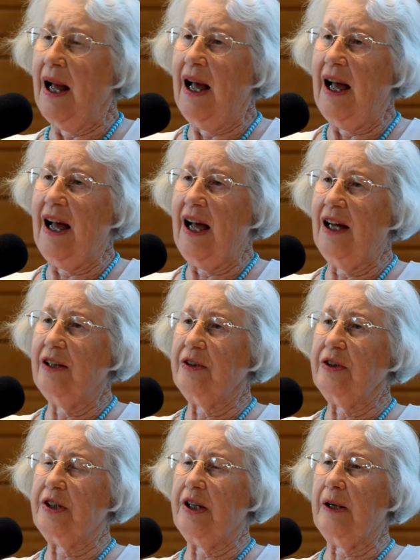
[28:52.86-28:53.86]

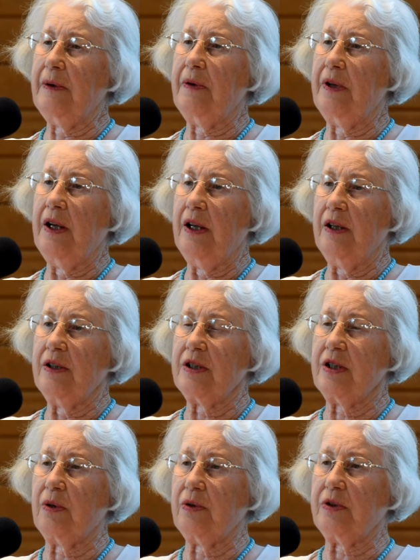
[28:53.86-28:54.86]
And
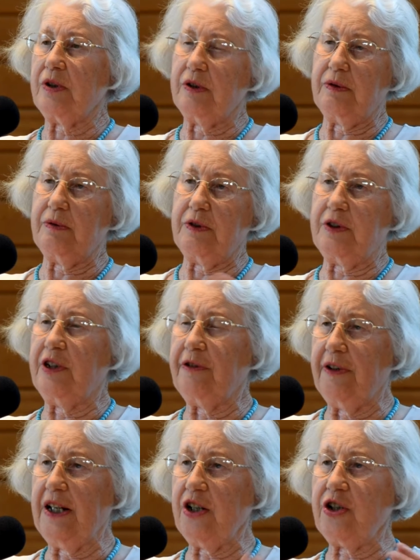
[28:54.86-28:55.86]
so she
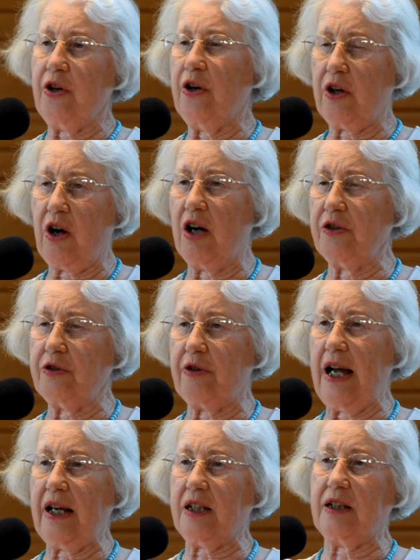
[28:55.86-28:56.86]
finished her
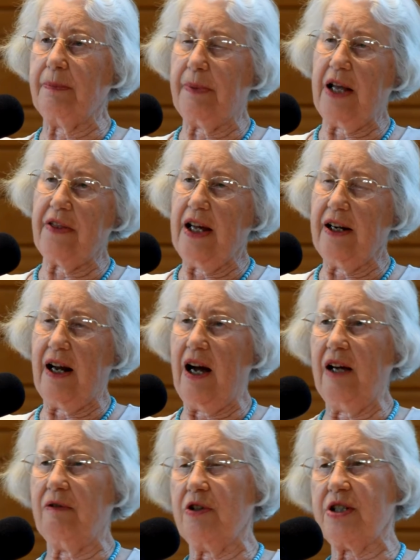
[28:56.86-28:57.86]
contract, and by then
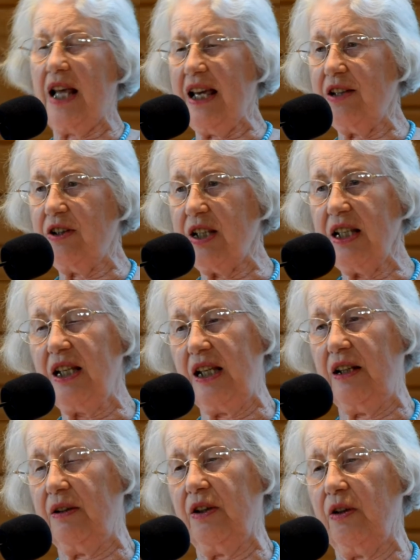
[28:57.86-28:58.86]
I was
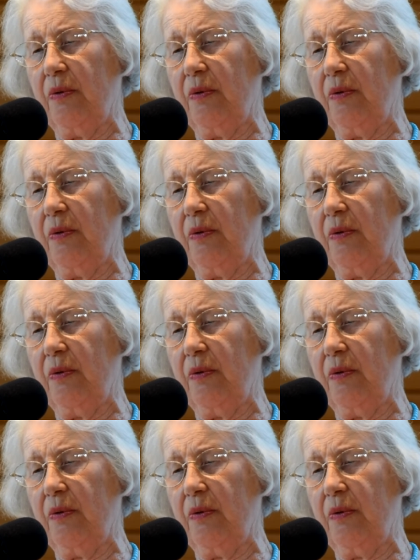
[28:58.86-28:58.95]
18.